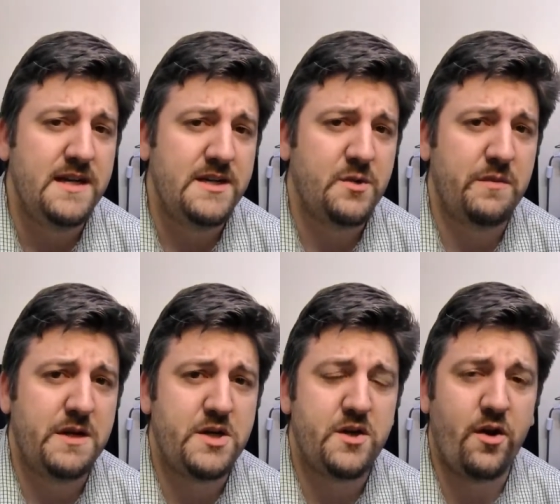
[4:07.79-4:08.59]
as we
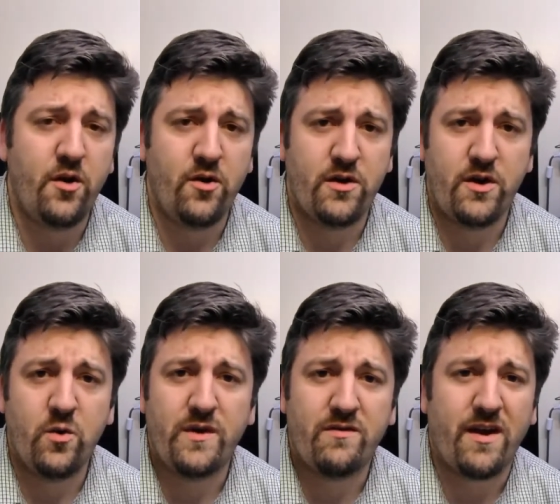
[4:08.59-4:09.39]
mentioned
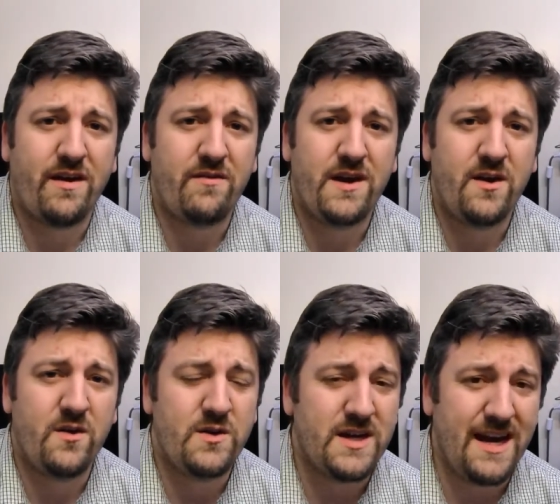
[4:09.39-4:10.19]
earlier, we've got a
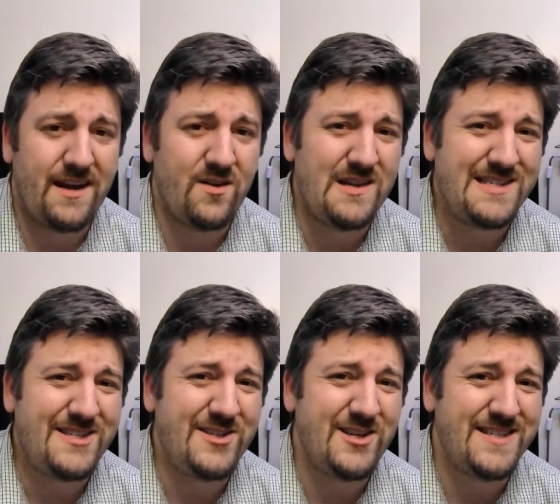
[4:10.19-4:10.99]
video to handle
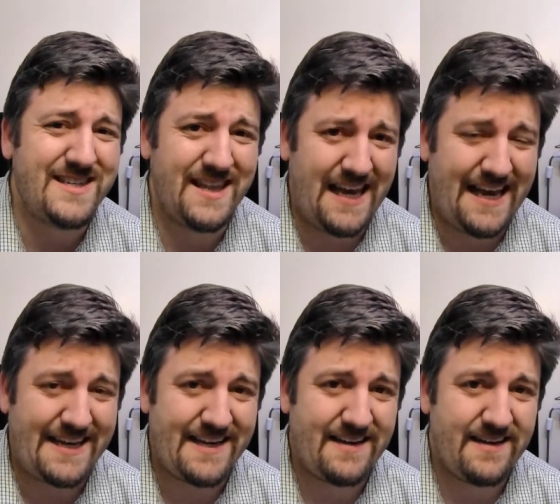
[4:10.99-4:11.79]
just
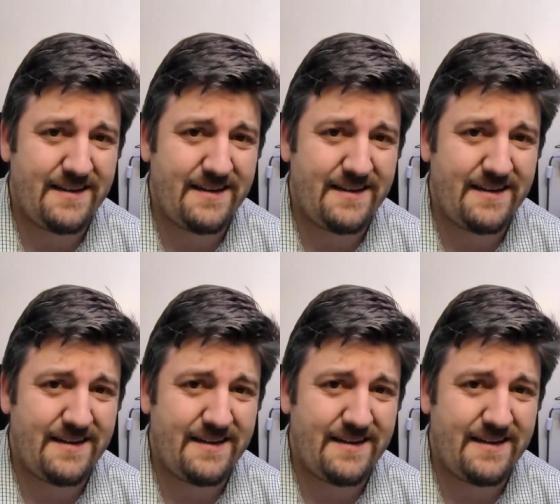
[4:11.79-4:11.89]
that.